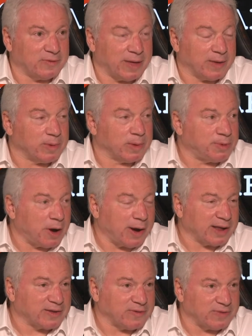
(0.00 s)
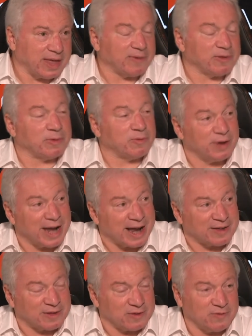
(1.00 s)
they have to be proactive, they have to be
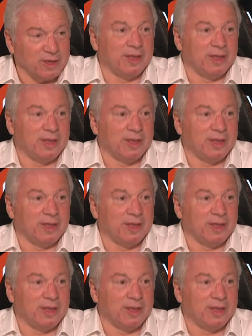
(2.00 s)
reactive.